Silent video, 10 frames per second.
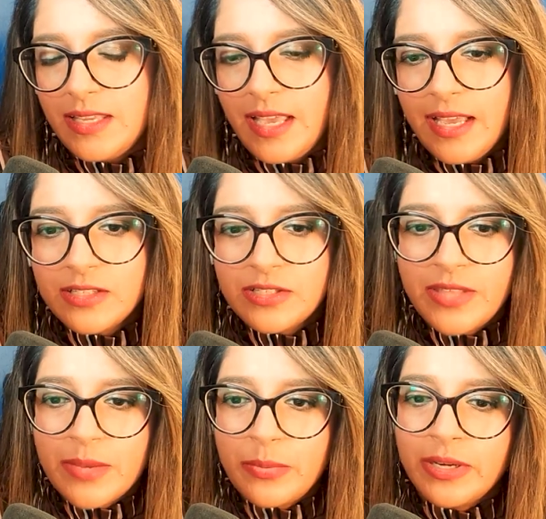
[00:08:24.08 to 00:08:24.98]
Yeah. And to
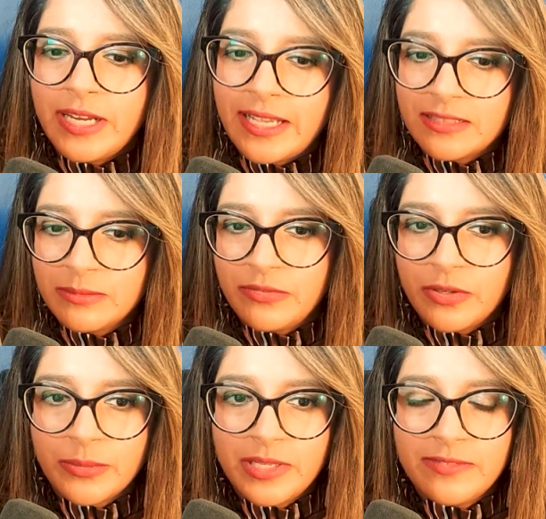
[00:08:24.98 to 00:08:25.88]
that point, I guess
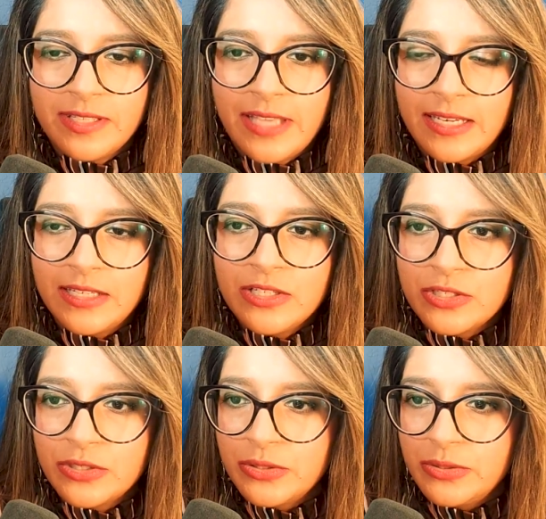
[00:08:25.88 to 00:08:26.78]
before we even get
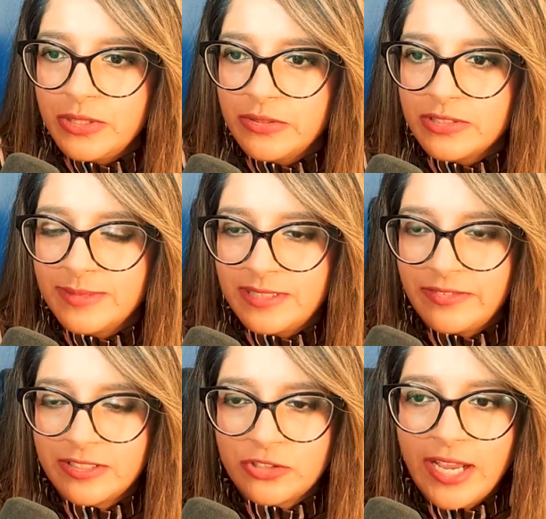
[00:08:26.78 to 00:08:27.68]
into,
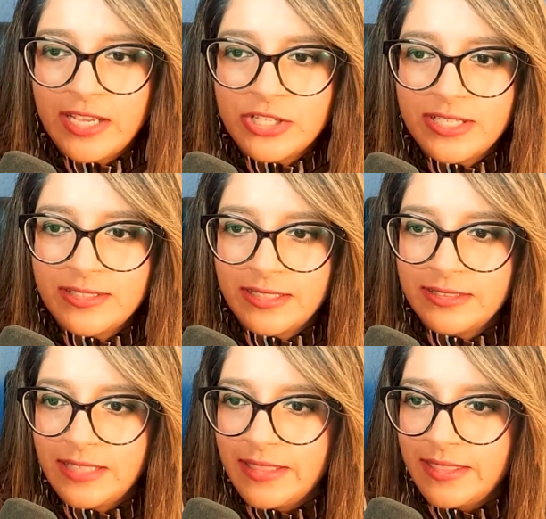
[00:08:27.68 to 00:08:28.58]
specific strategies
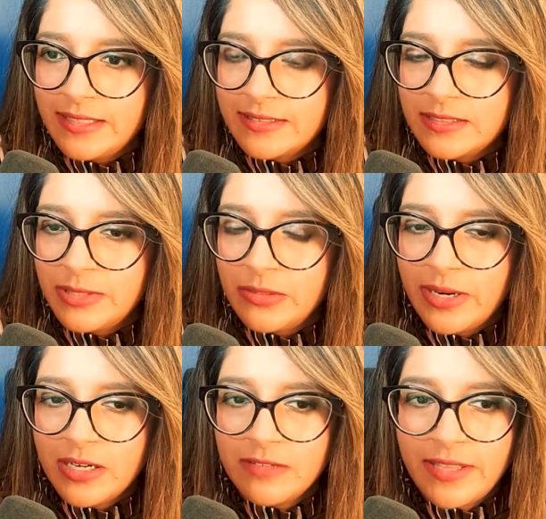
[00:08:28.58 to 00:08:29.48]
and things to be
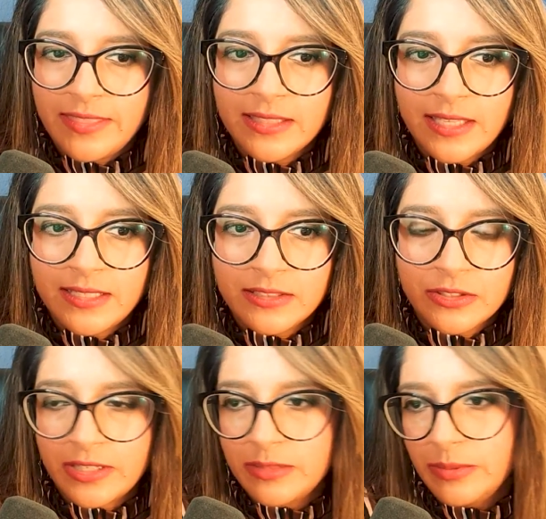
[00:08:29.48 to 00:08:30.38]
aware of, I think that it's
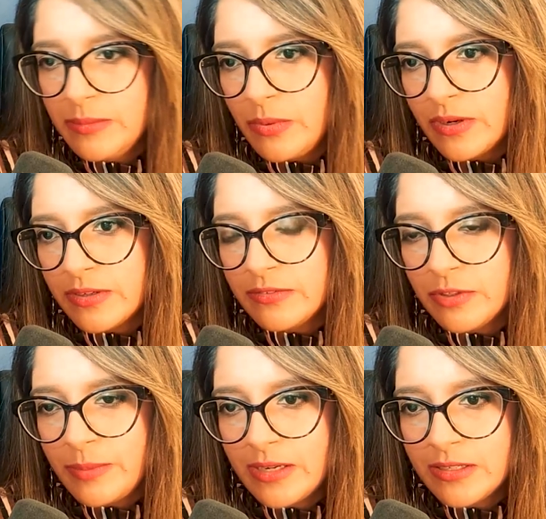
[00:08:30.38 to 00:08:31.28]
incredibly important for
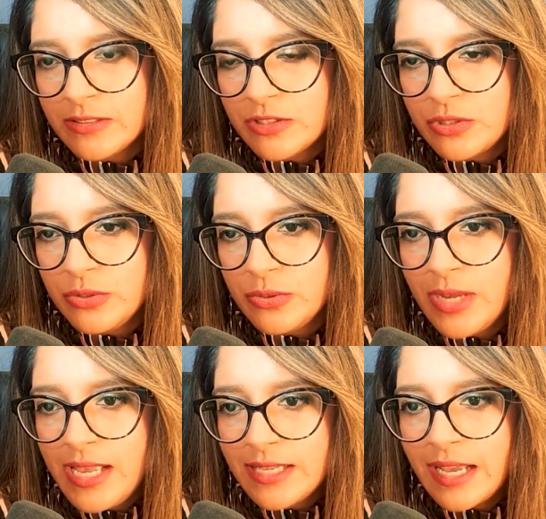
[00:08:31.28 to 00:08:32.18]
parents to
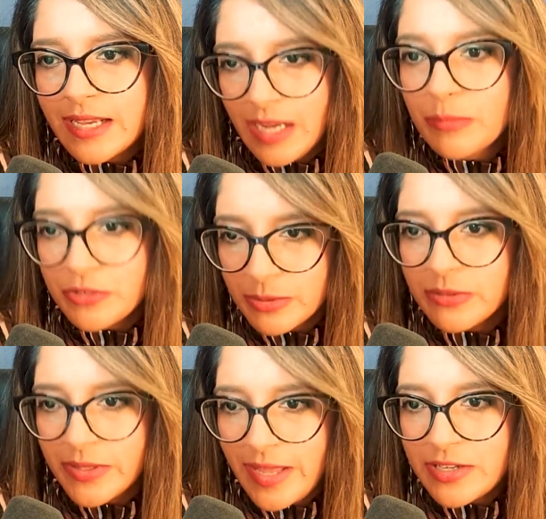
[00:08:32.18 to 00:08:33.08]
get comfortable
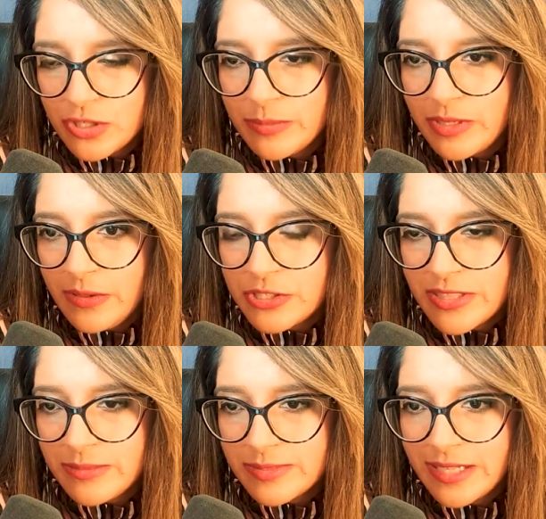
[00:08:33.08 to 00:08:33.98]
with that terminology
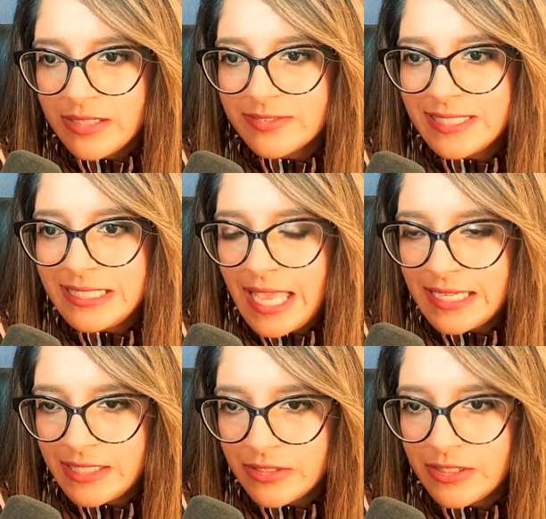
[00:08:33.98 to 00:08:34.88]
themselves and
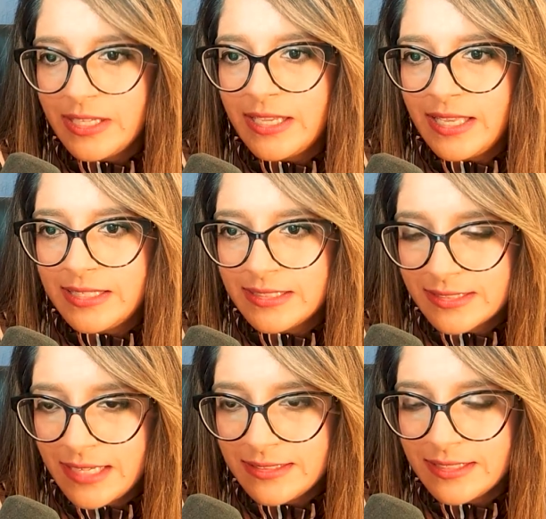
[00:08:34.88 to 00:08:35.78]
hearing it and
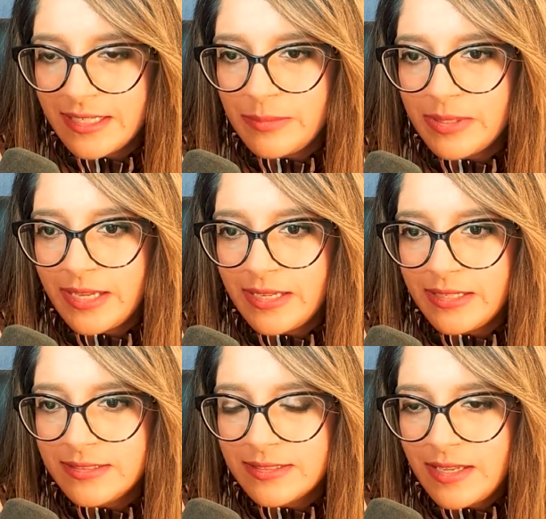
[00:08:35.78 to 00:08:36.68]
discussing it,
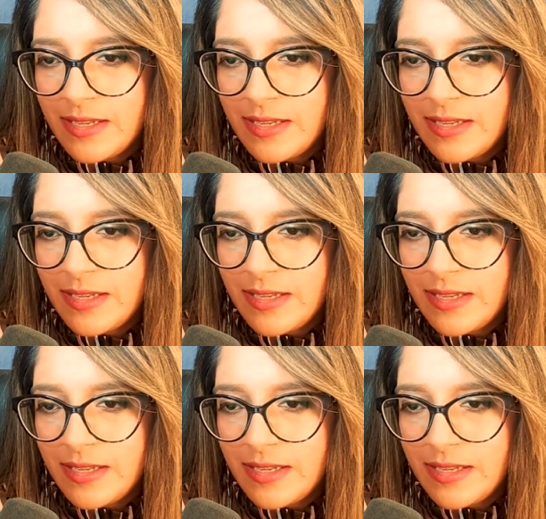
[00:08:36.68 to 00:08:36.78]
because